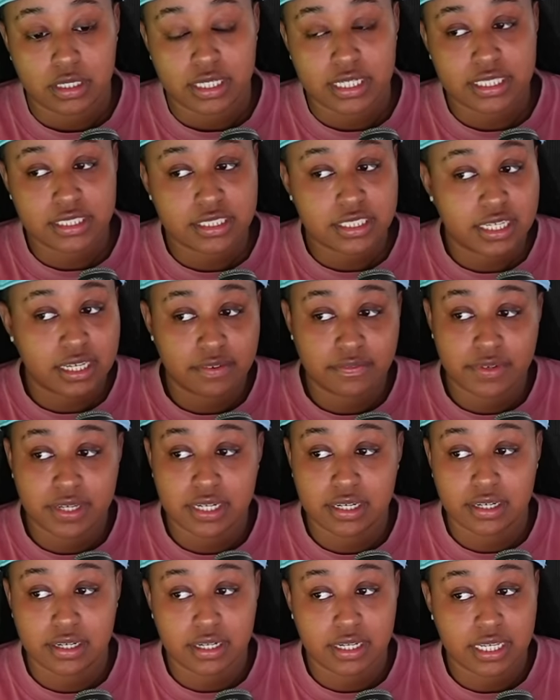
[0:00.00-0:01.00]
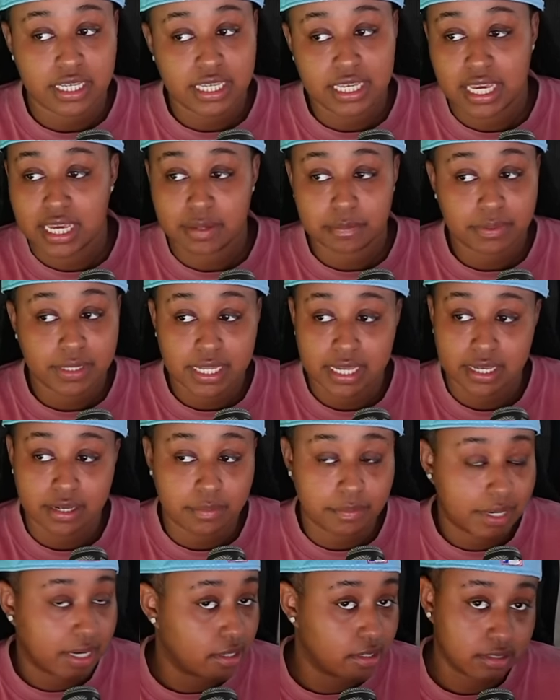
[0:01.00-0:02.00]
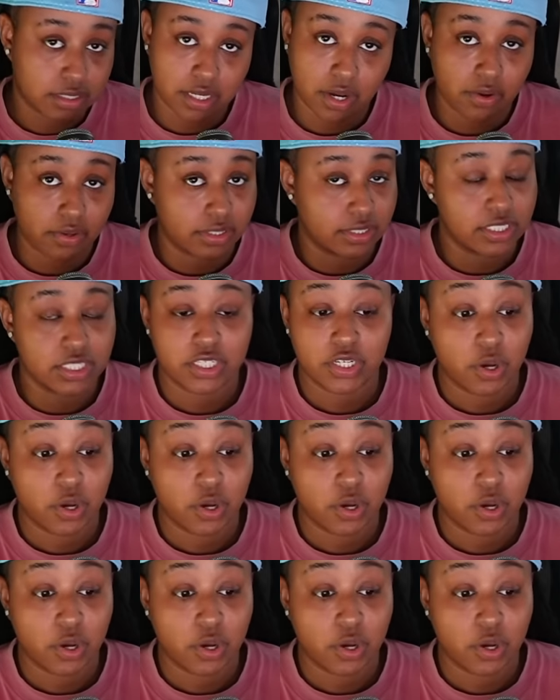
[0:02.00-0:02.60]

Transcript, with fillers: it's given he ain't playing about her talking to